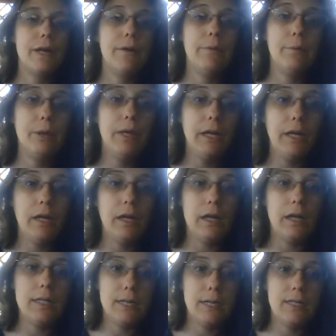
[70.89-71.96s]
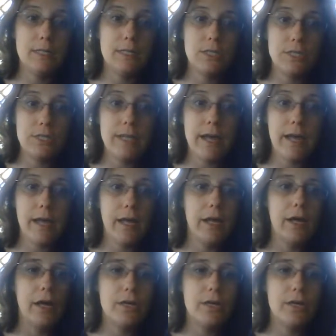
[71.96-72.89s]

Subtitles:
I really intended to just say